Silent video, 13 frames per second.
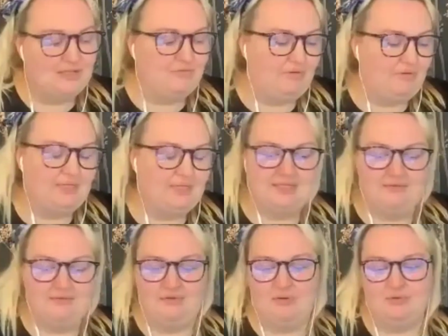through this
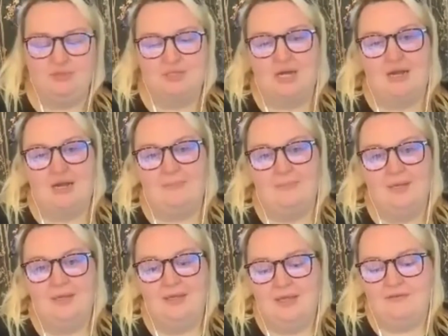difficult time,
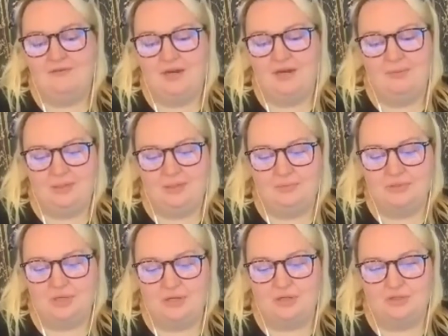if anybody was
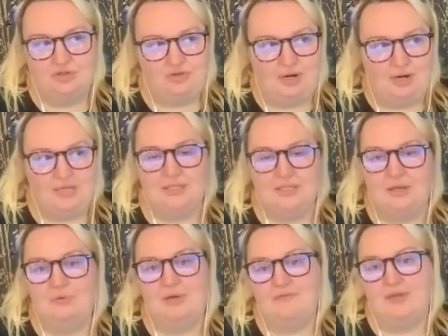going to try slow
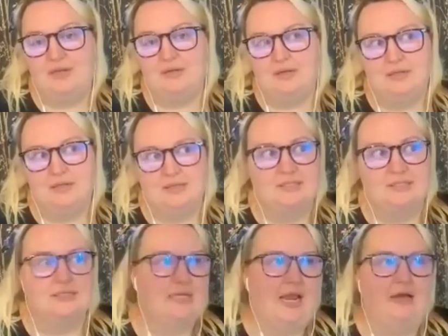living,
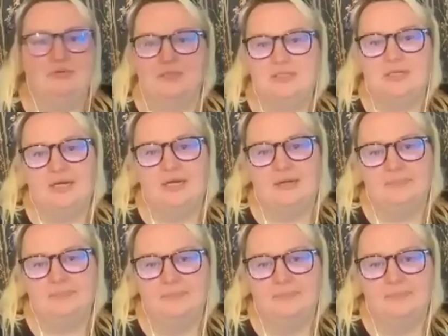now's the time.